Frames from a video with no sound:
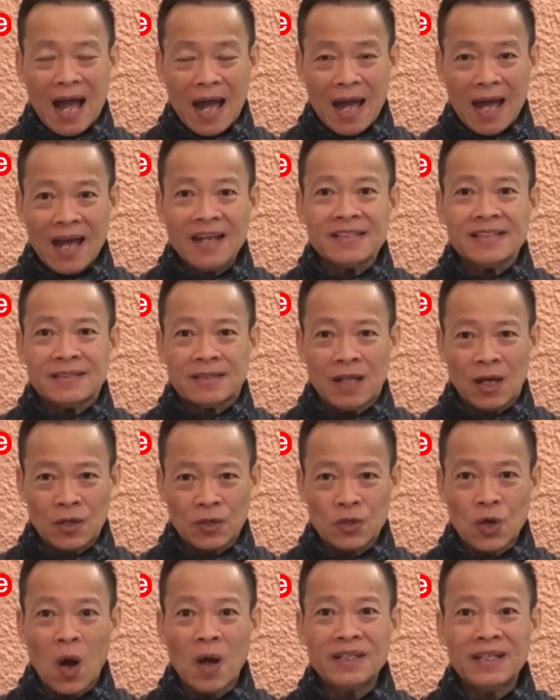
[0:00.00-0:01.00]
as the
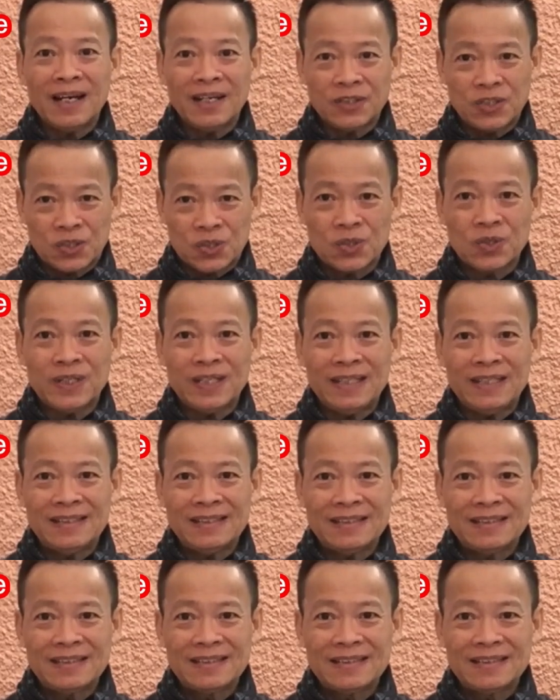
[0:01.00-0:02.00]
royal tree.
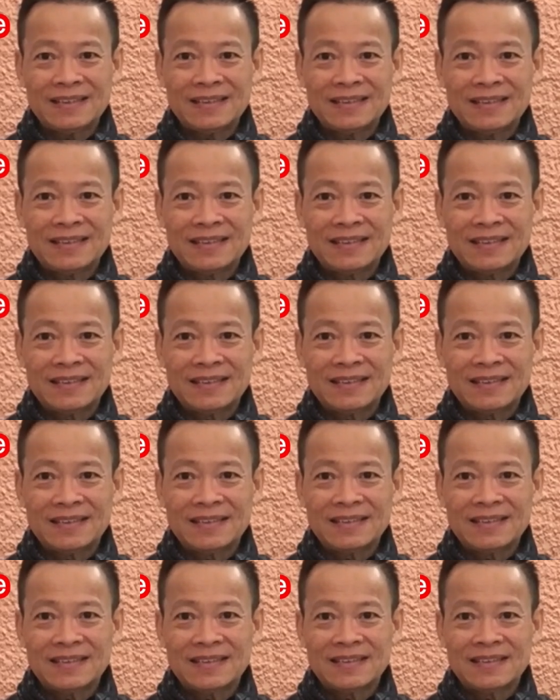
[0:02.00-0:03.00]

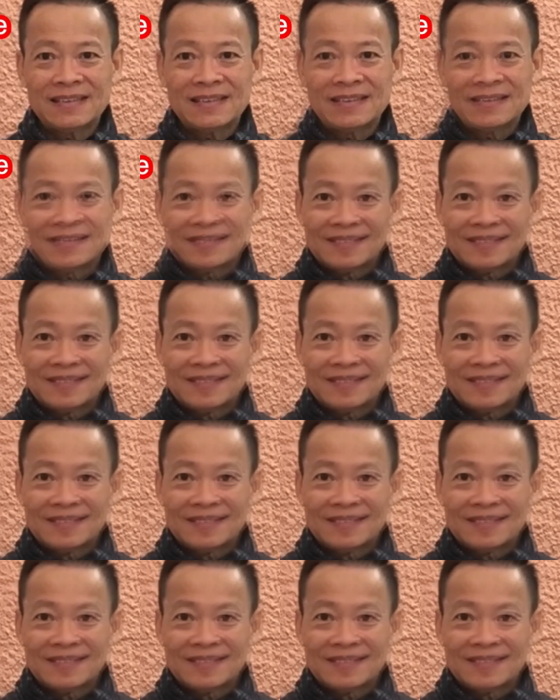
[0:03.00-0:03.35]
Aha!